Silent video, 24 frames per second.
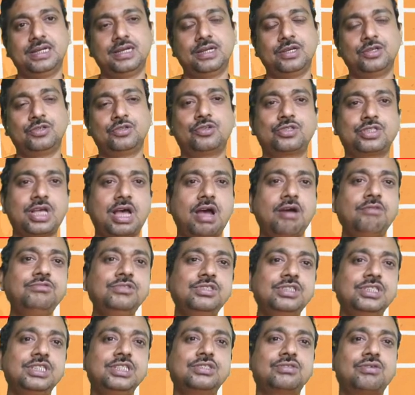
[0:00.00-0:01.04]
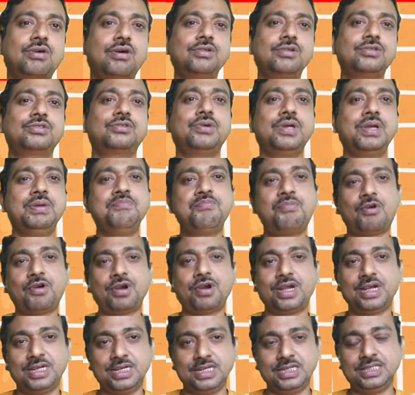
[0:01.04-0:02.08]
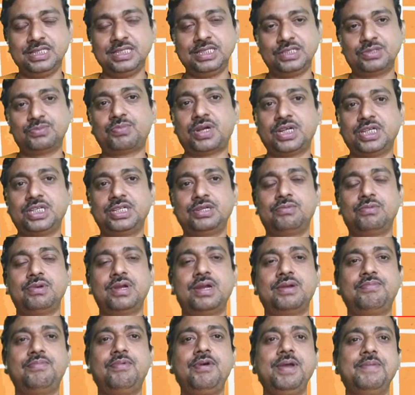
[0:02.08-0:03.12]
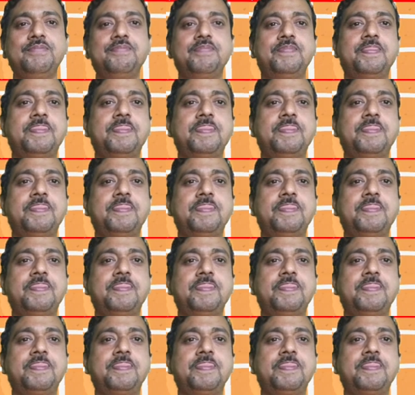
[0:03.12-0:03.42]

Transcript: So sounds is also important in this particular poem.